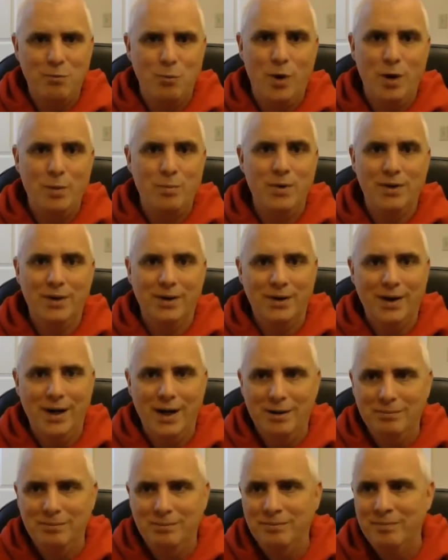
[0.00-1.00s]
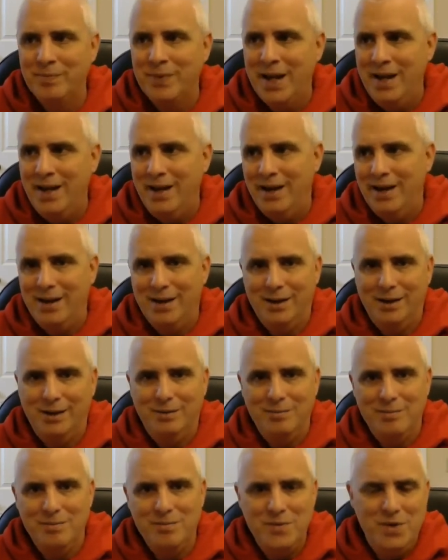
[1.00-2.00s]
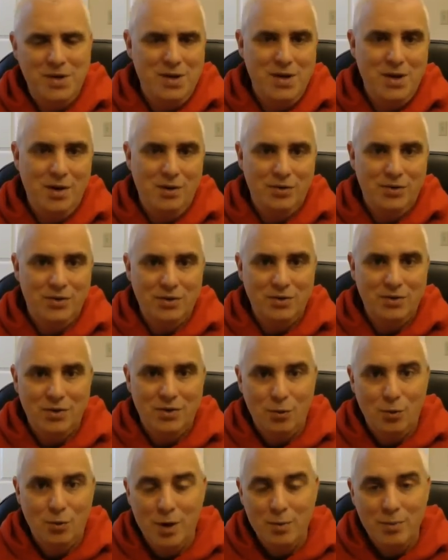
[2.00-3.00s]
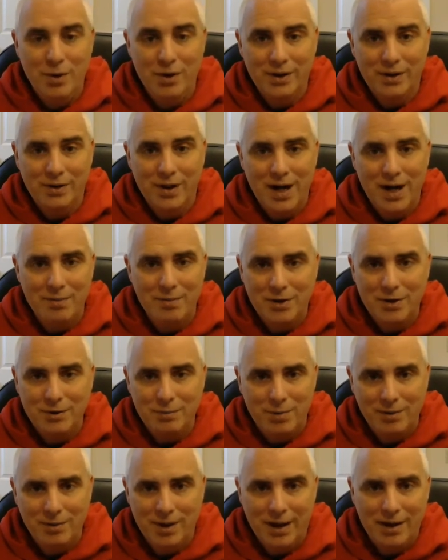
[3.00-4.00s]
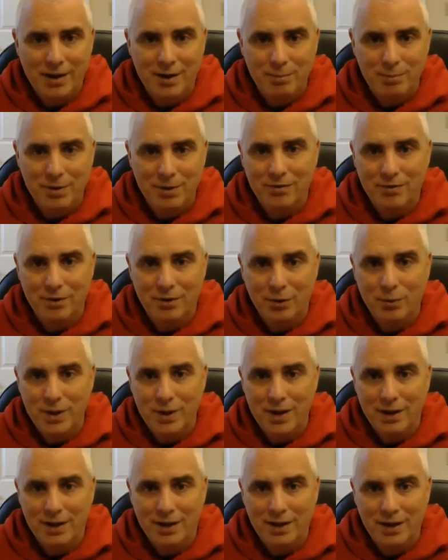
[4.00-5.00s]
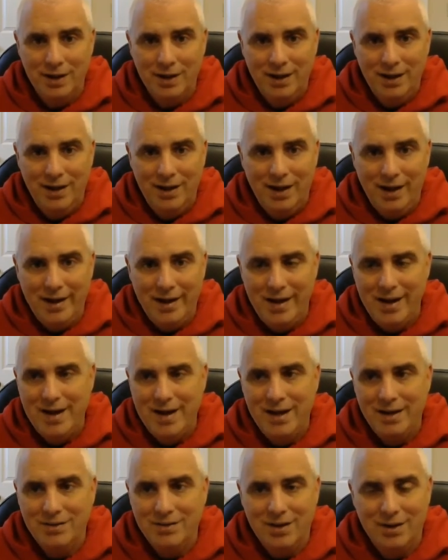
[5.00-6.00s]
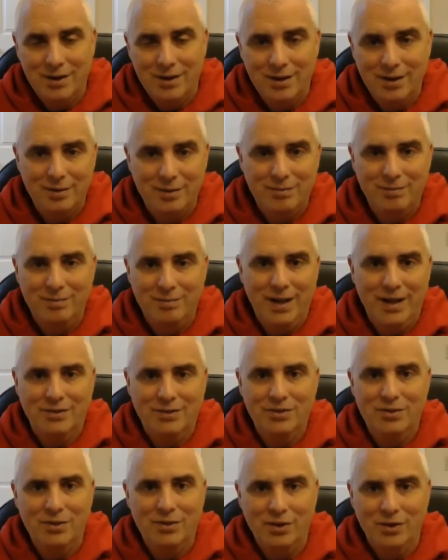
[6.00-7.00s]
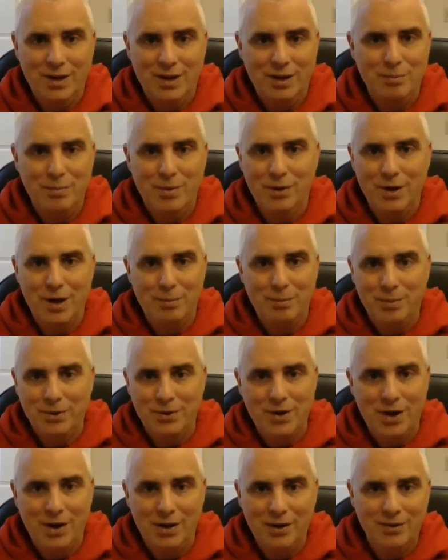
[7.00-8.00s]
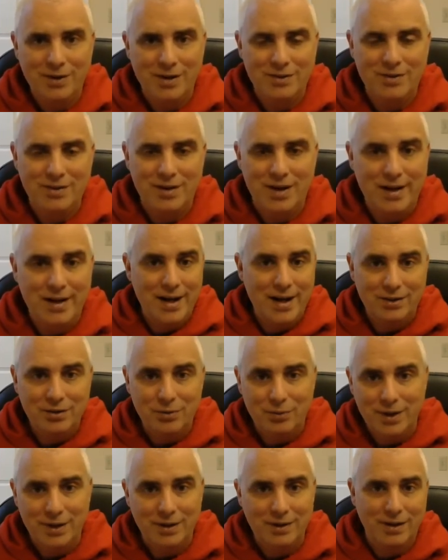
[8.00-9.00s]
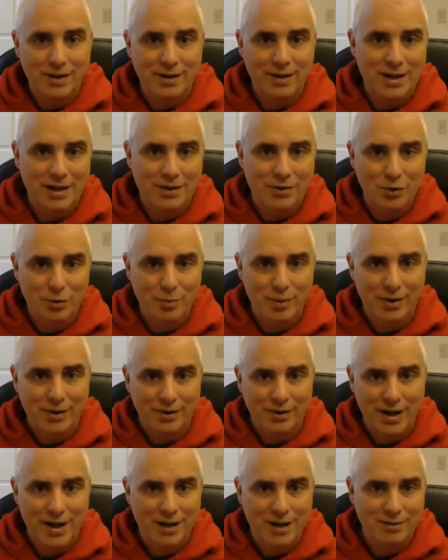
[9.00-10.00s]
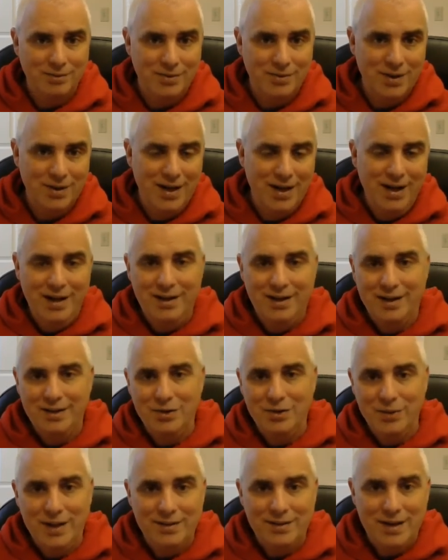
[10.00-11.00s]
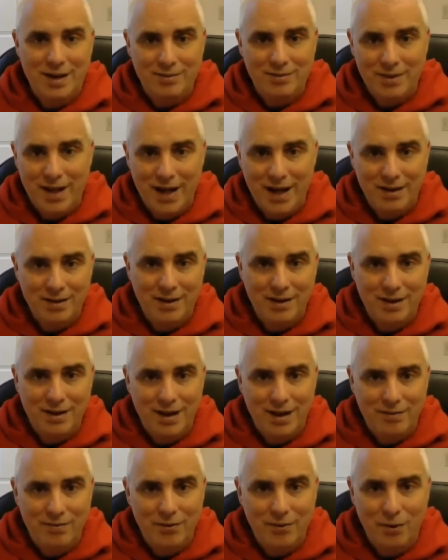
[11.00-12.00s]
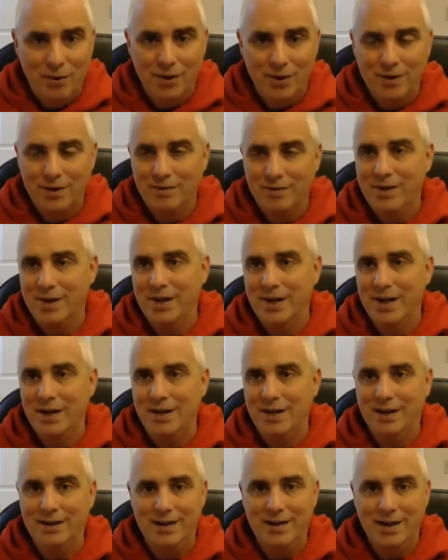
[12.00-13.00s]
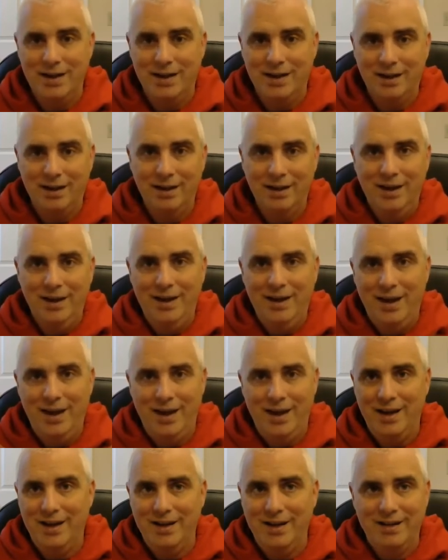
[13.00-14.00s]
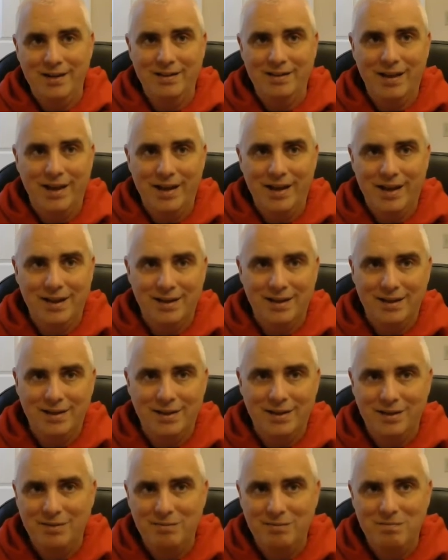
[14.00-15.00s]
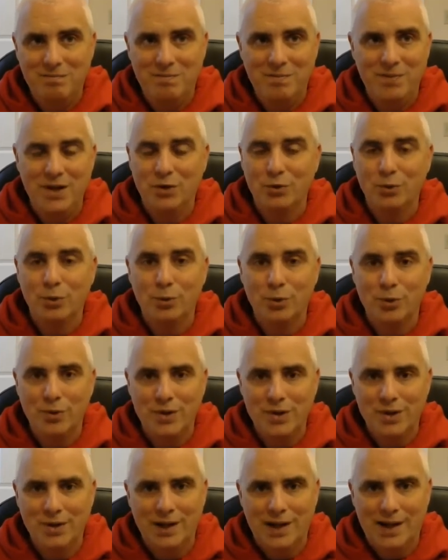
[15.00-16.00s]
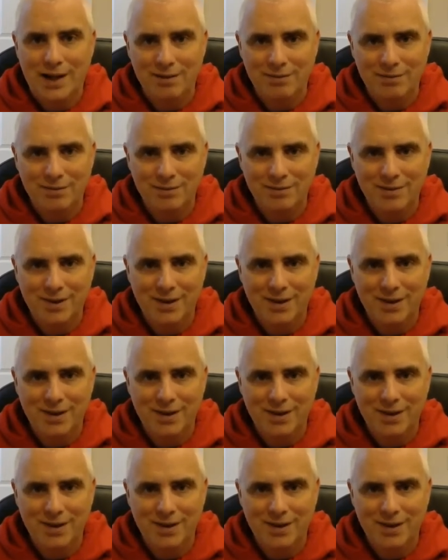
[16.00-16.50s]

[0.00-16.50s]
one milligram. Um, you know, so, so one milligram, that's probably going to help you for a week. And then it's going to like slowly build up a tolerance. next week, you're going to need two milligrams. And then two weeks after that, you're going to need four. And they're very addicting. And like these will ruin your life.